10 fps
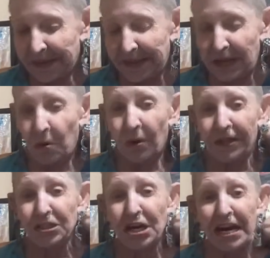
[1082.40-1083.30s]

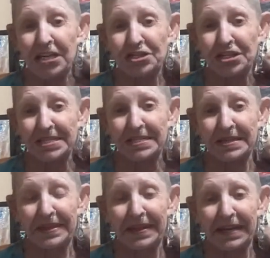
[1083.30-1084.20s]
oil changes
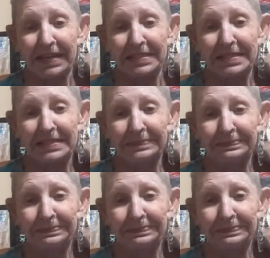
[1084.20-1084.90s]
and things.